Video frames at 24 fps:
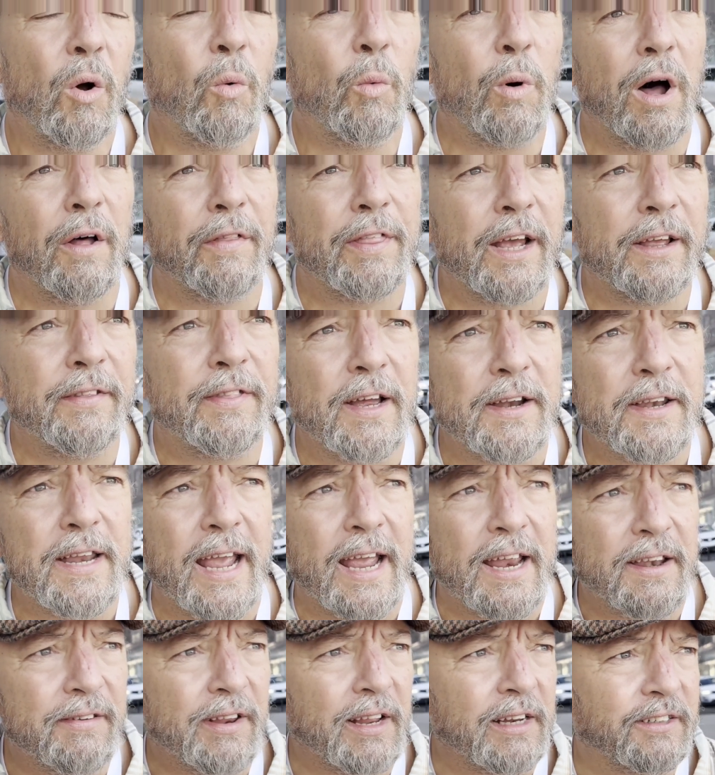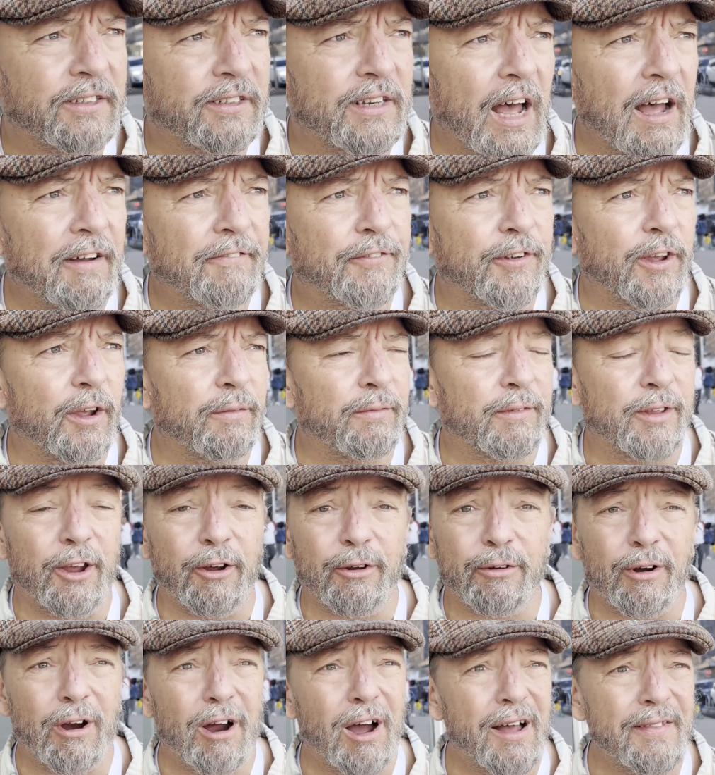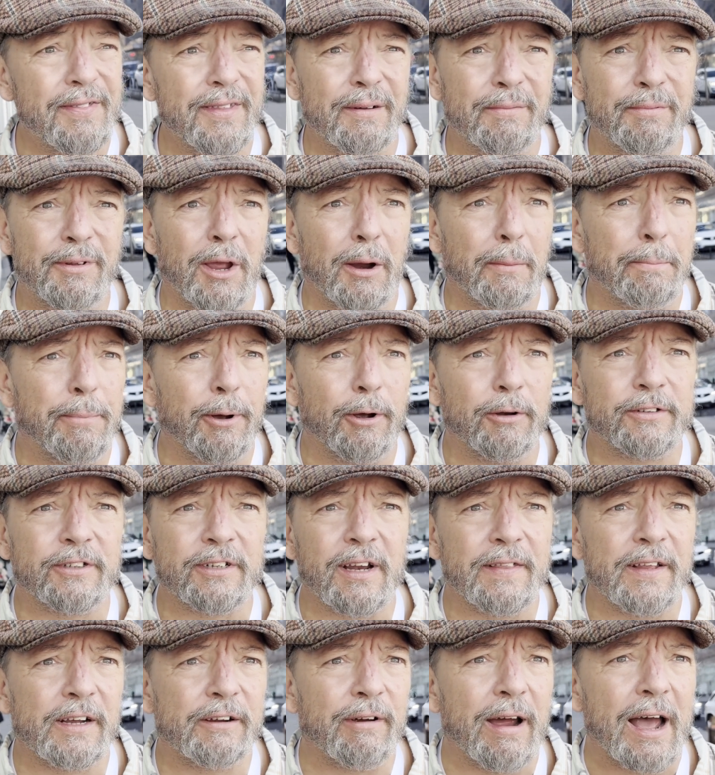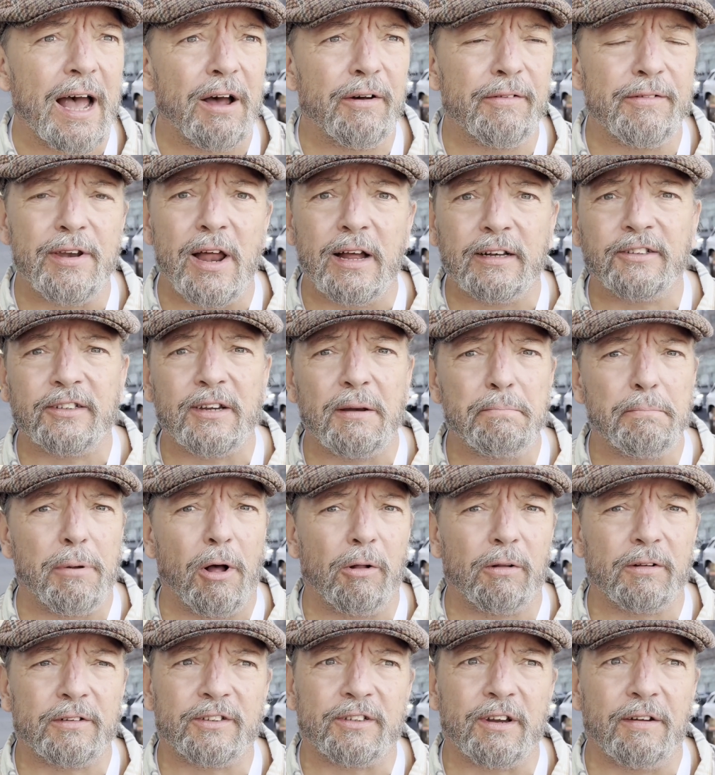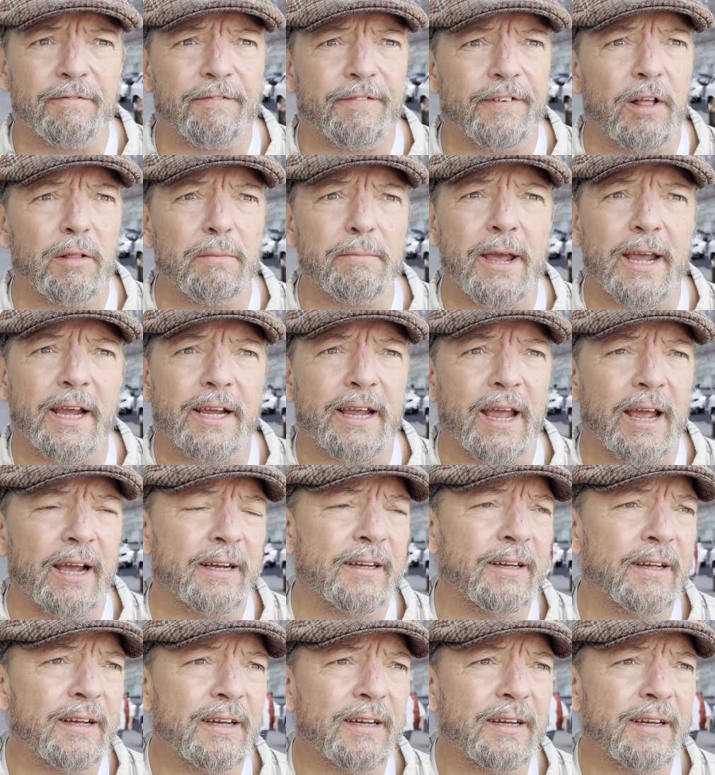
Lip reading: Well, they've done indie stuff. You're on your boots on the ground, nuts and bolts of filmmaking.